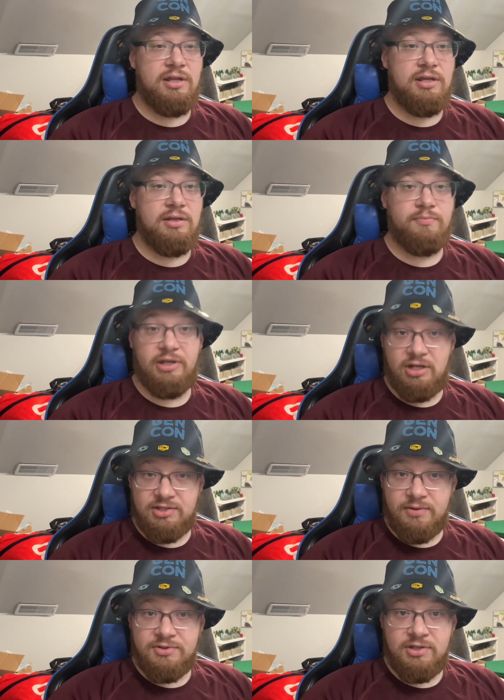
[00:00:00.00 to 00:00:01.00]

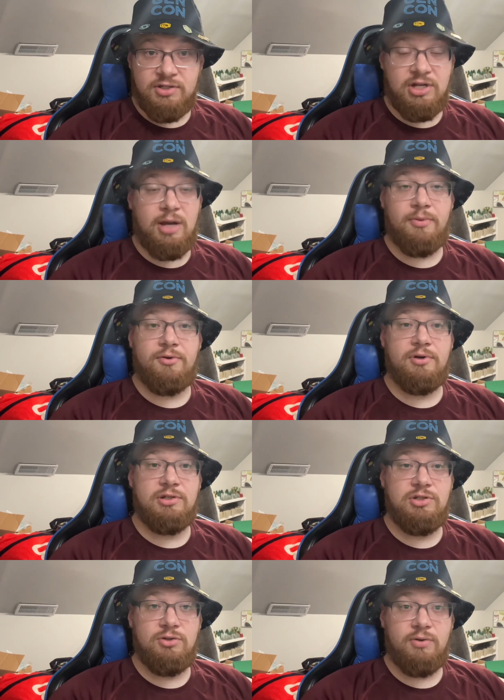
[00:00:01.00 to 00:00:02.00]
because I was in the top
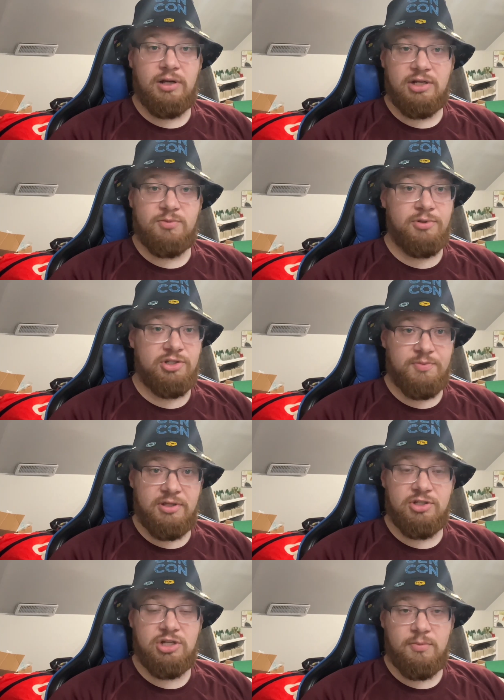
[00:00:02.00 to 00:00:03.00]
32, I got to participate
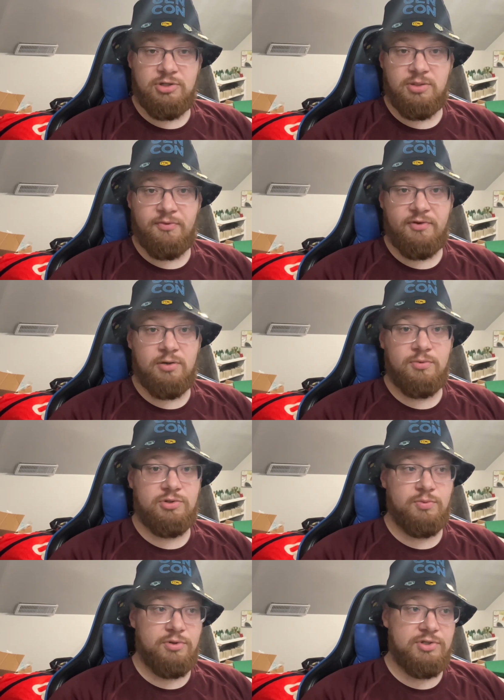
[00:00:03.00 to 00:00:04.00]
in the championship event,
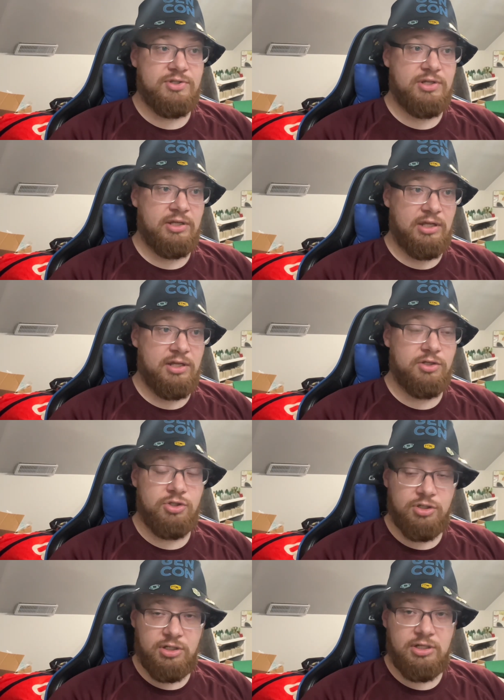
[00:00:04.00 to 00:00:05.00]
which was, again,
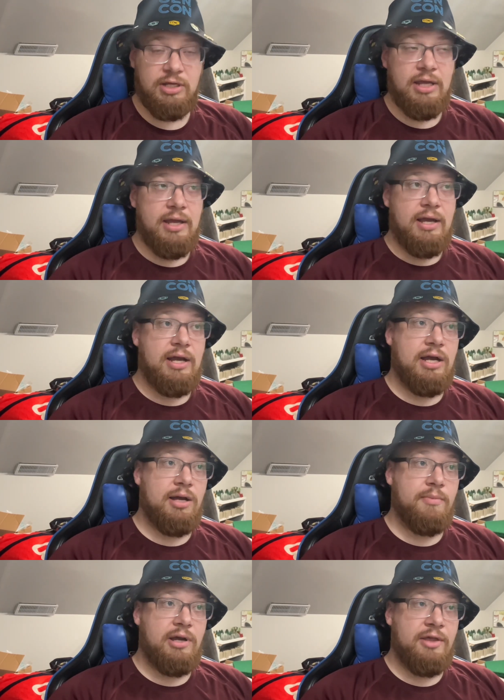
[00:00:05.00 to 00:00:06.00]
good.
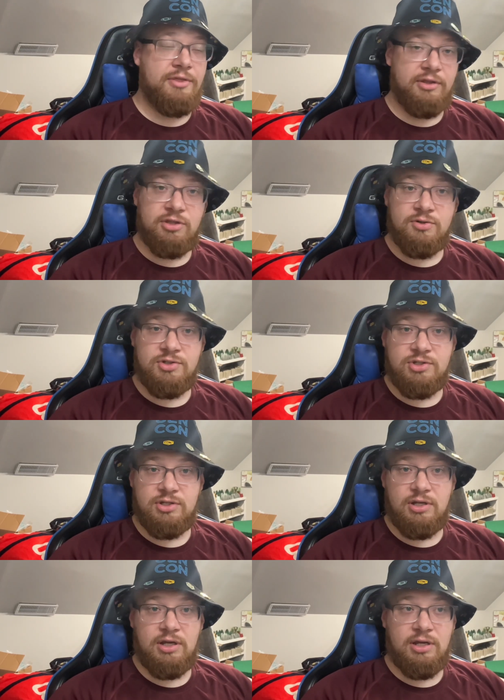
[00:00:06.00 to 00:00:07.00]
I think there's
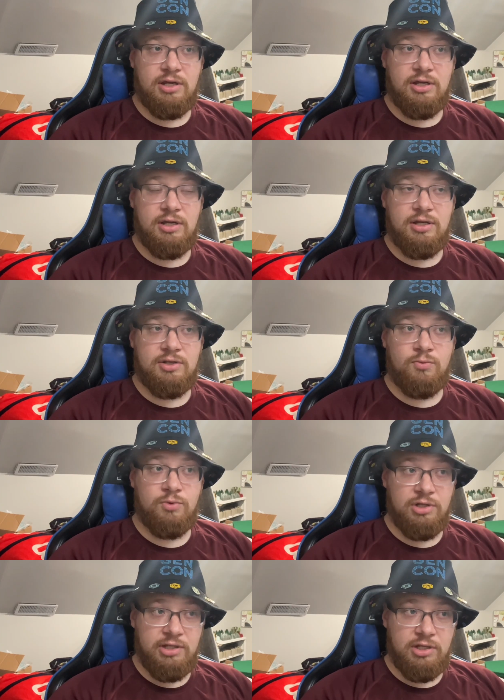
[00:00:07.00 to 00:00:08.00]
a
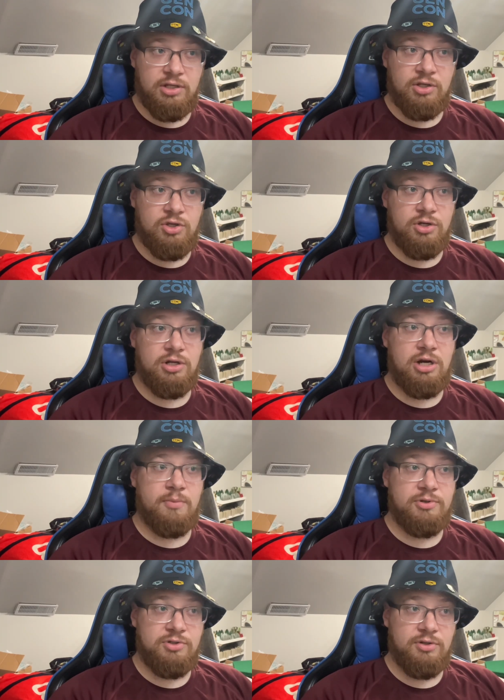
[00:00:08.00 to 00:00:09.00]
really good
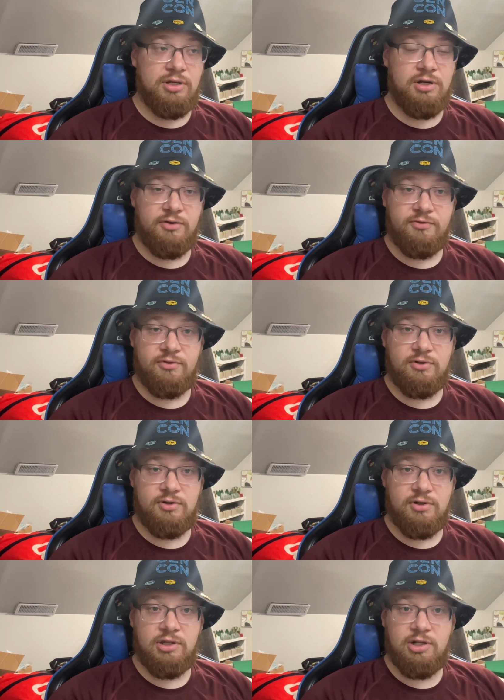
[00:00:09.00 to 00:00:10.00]
opportunity here
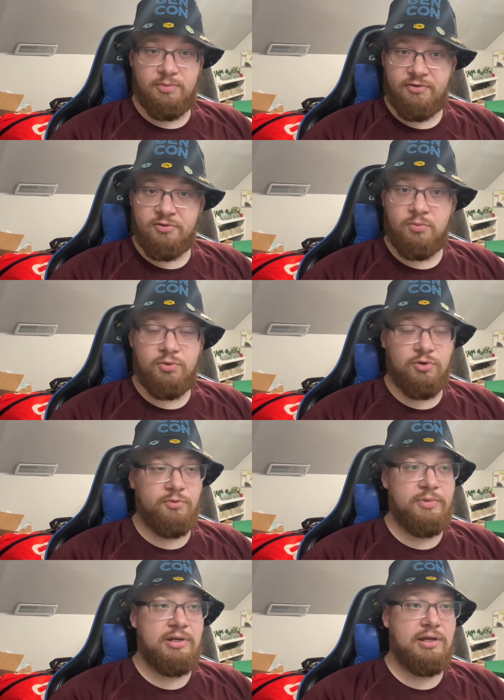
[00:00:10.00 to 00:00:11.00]
for a little bit of an
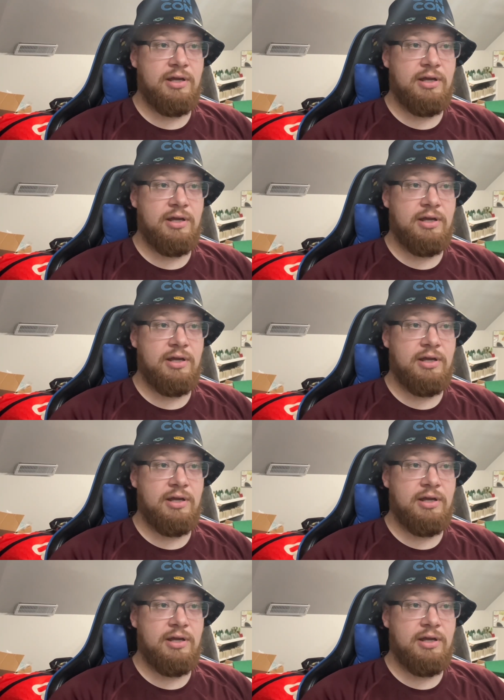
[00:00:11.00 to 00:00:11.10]
improvement.